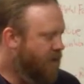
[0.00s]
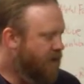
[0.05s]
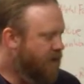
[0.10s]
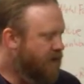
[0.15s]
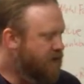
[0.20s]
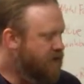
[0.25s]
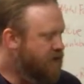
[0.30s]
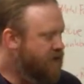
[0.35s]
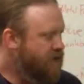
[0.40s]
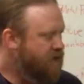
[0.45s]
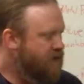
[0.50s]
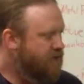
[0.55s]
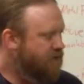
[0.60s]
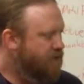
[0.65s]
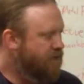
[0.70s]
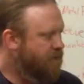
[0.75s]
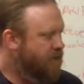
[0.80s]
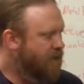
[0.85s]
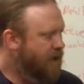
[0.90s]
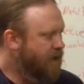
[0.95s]

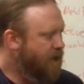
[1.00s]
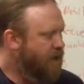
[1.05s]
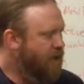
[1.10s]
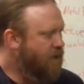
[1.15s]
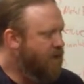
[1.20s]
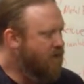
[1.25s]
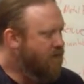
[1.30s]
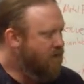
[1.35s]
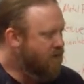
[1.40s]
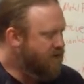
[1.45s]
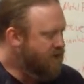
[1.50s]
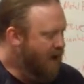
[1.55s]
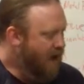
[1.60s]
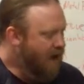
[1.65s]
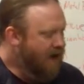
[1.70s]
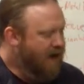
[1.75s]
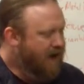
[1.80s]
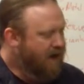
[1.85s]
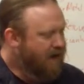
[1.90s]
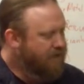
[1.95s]
which over
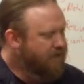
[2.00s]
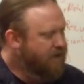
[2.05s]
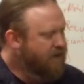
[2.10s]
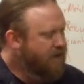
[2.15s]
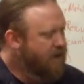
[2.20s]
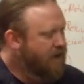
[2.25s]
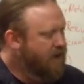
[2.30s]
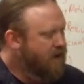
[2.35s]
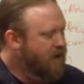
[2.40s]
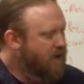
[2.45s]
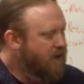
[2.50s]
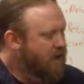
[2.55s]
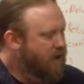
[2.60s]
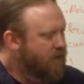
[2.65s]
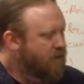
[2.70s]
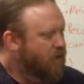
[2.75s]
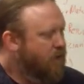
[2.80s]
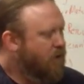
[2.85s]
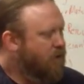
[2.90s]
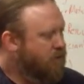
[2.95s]
time
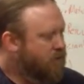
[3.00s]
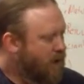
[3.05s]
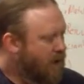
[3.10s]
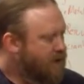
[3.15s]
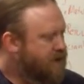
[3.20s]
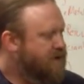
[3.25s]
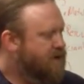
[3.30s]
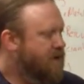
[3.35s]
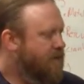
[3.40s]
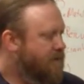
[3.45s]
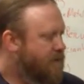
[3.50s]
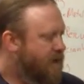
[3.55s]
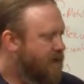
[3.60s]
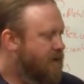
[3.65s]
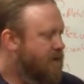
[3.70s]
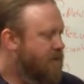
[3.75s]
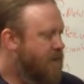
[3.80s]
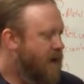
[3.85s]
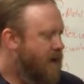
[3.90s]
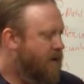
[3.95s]
will rust and
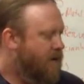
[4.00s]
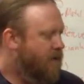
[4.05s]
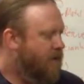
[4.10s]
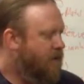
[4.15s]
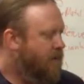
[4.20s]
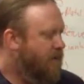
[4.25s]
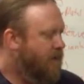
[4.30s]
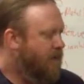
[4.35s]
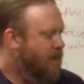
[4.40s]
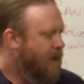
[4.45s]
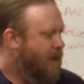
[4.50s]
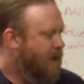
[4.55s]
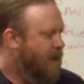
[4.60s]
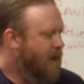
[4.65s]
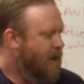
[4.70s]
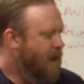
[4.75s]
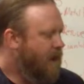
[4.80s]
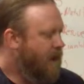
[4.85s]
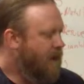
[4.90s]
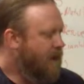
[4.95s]
hit the metal,
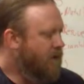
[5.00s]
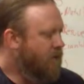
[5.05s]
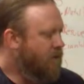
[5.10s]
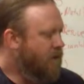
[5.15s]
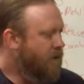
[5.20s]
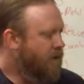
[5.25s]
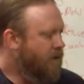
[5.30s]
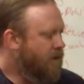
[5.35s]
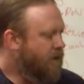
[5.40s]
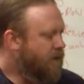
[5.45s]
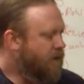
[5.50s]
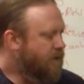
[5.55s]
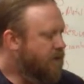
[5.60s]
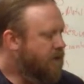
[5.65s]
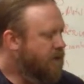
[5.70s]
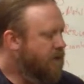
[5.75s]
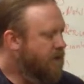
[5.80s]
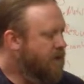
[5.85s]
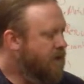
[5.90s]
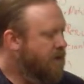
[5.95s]
and it
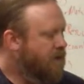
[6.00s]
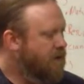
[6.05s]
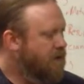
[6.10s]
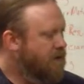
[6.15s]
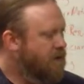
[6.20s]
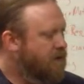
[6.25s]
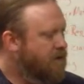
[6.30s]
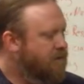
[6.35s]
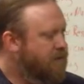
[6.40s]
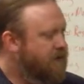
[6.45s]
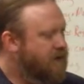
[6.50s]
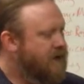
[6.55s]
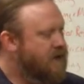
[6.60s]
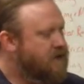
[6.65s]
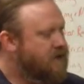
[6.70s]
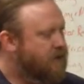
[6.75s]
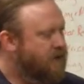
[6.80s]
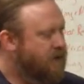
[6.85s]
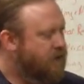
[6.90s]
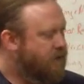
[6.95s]
will
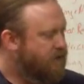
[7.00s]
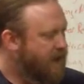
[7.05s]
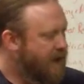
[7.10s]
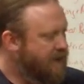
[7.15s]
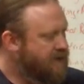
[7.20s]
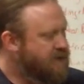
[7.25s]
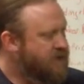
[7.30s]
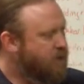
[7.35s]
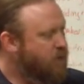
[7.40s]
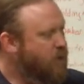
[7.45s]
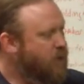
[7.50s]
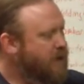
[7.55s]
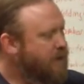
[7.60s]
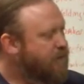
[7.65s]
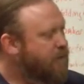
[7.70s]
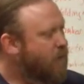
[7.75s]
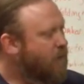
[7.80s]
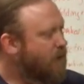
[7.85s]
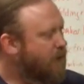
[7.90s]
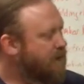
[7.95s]
potentially create some
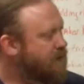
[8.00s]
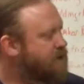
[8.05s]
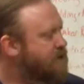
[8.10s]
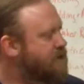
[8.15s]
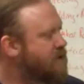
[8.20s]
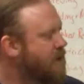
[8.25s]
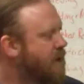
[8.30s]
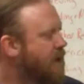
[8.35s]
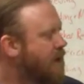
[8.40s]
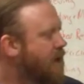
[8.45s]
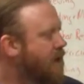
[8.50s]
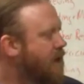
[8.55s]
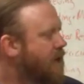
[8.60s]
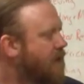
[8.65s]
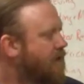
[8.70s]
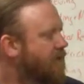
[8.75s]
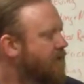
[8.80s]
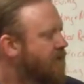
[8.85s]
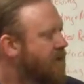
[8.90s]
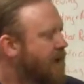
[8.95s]
weak points.
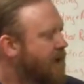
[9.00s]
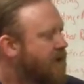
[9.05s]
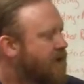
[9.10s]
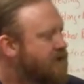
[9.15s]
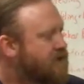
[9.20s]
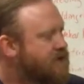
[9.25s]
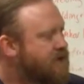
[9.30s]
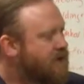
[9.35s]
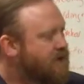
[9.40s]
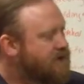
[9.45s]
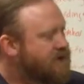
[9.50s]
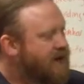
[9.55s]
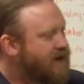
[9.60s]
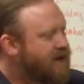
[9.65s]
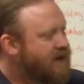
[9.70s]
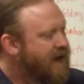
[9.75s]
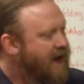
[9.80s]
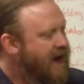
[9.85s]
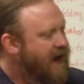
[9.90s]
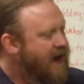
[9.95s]
They also
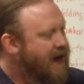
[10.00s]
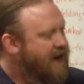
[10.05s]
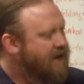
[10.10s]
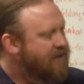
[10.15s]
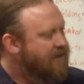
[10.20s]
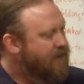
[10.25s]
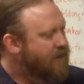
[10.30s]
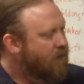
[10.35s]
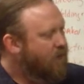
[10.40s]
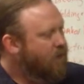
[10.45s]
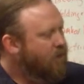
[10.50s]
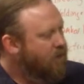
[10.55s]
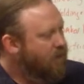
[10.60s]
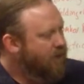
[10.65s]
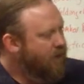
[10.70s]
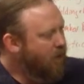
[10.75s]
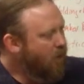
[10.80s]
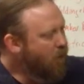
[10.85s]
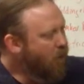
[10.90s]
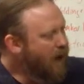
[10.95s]
tend to have
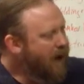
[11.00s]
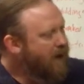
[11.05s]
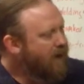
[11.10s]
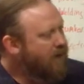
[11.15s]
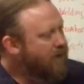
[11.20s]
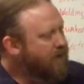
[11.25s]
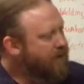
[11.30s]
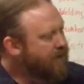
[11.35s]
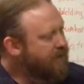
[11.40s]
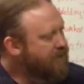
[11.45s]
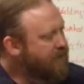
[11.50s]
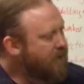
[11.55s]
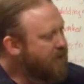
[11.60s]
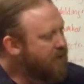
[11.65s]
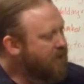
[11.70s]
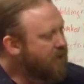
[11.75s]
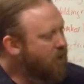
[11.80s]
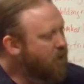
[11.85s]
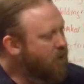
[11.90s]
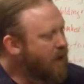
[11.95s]
the weld, the
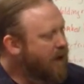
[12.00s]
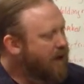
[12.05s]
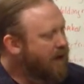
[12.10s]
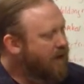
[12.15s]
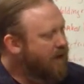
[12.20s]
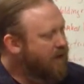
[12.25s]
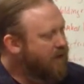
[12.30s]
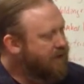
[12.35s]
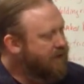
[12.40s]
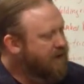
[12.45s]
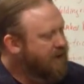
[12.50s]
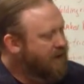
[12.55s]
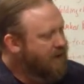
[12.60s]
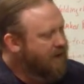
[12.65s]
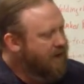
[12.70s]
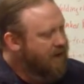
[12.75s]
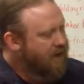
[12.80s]
vertical weld,